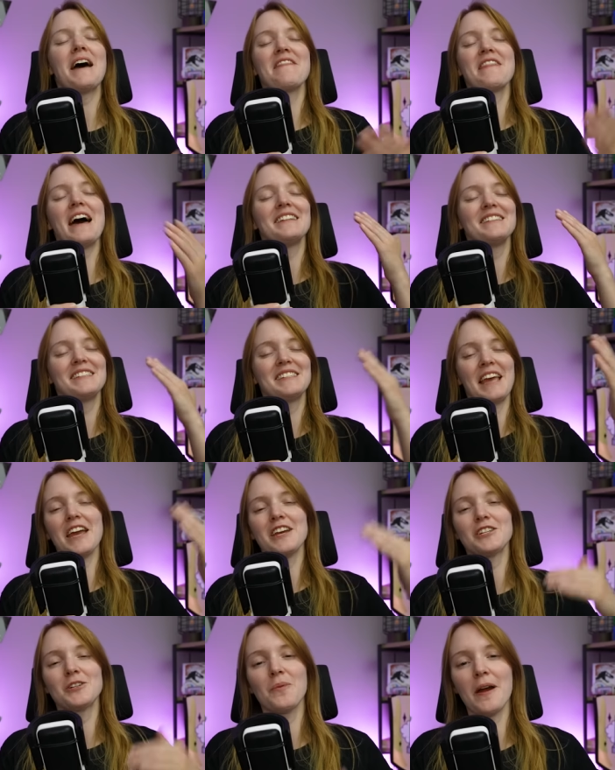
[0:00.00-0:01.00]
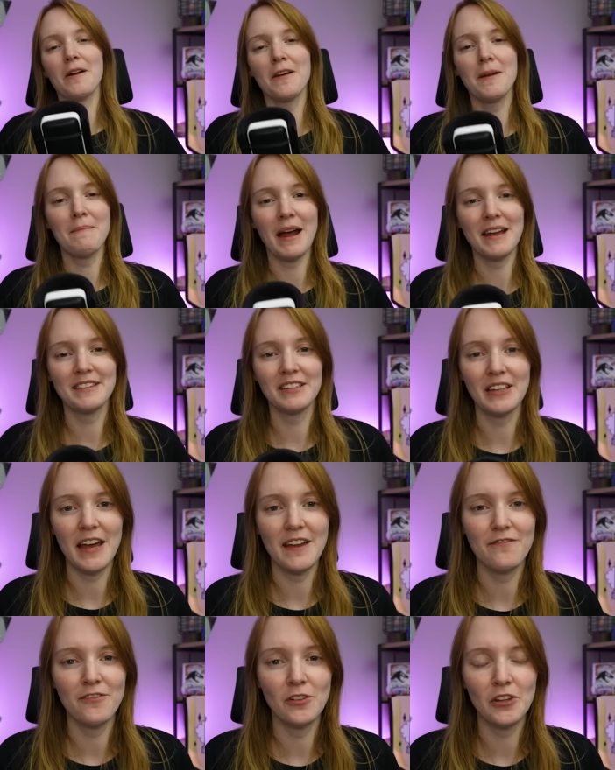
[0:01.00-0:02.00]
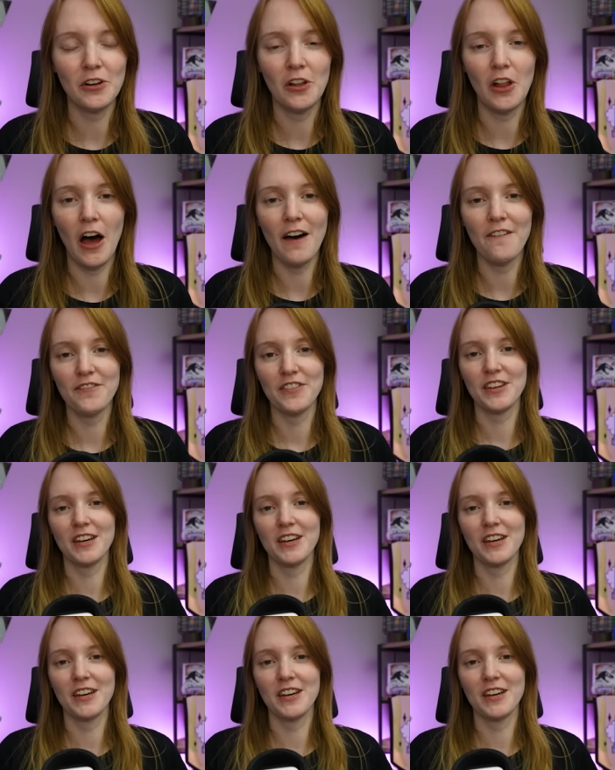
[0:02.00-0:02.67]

yeah, that's Sanctuary, my delightful little off the